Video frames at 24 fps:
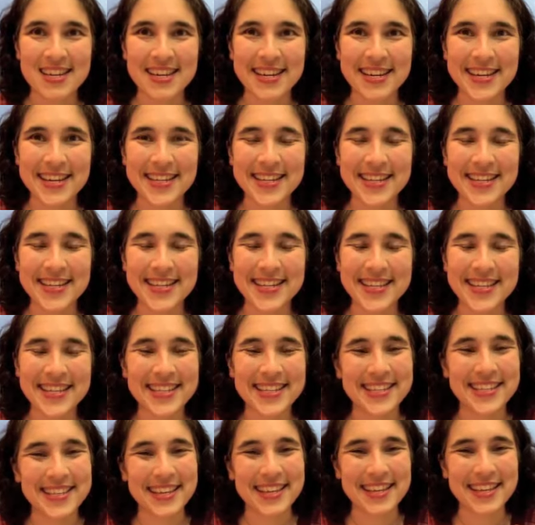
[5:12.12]

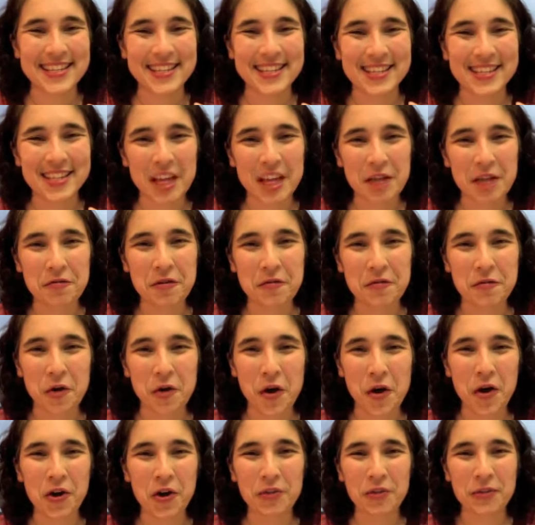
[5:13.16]
It's a safe
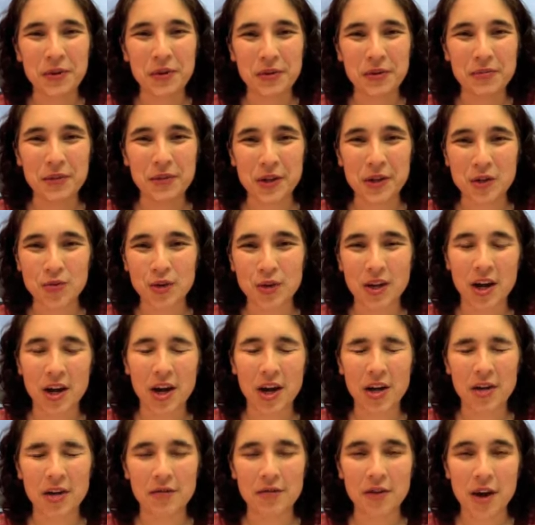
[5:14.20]
environment because we're
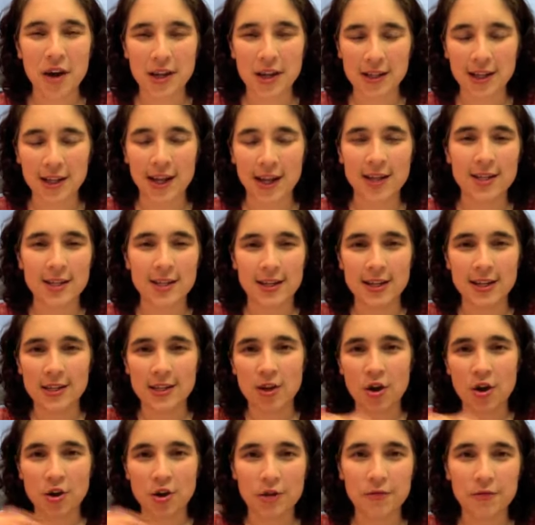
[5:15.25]
kind of isolated in this
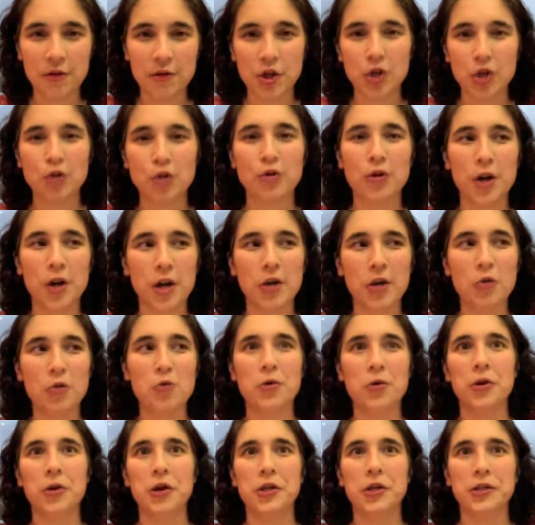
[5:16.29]
artificial kind of
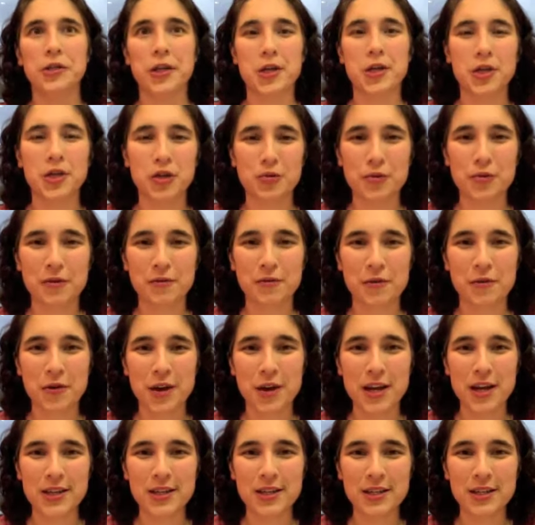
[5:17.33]
organisation we've
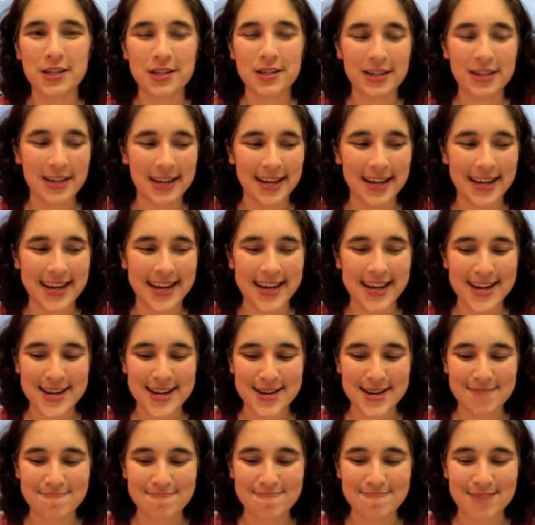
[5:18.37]
created
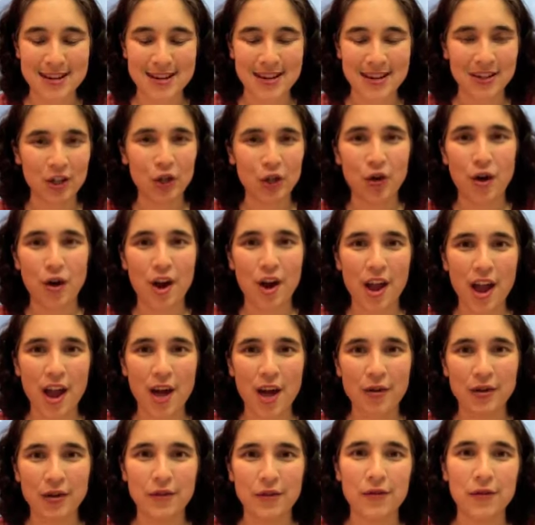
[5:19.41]
to try
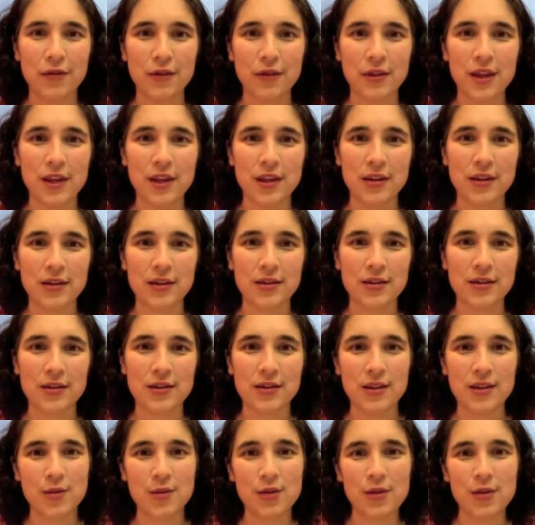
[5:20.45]
out different things. To
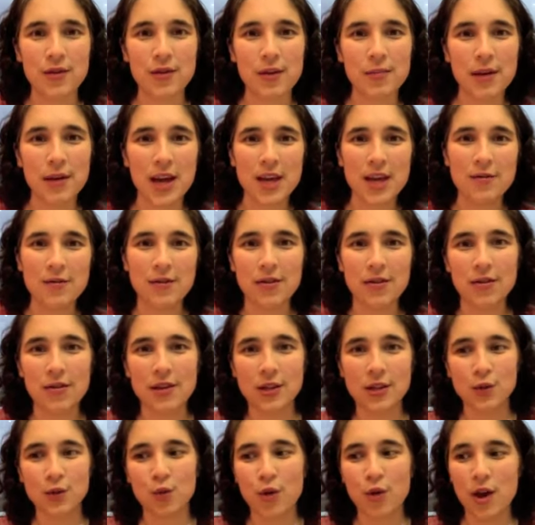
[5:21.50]
say, well, if I behave in
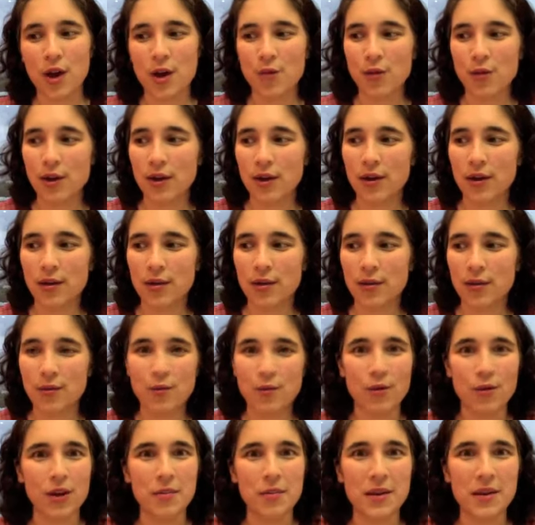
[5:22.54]
this way, will it
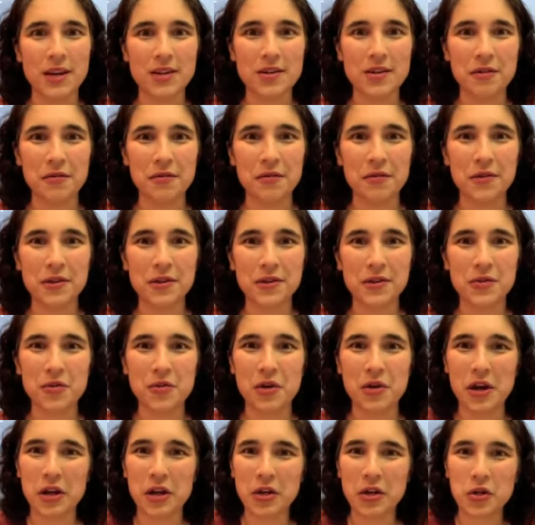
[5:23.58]
make a difference,
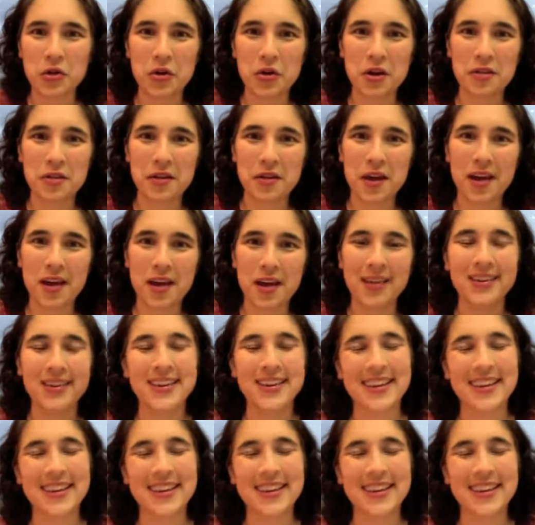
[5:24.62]
or I can try that.